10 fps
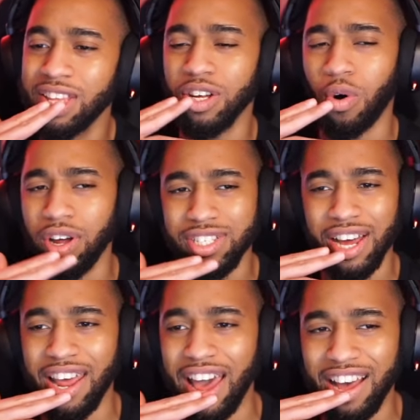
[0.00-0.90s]
The quality's
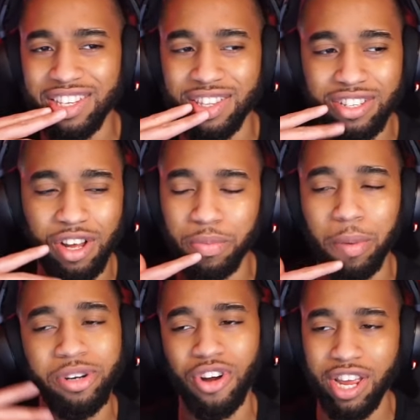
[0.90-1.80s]
kind of ass of the song, but
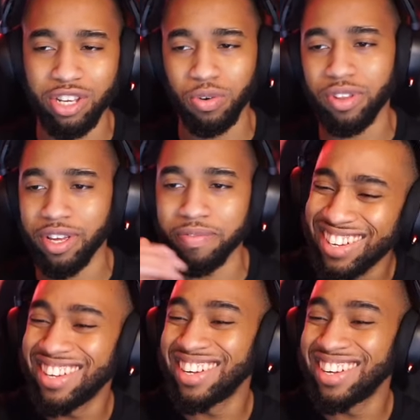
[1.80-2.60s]
I'm gonna try and ignore that.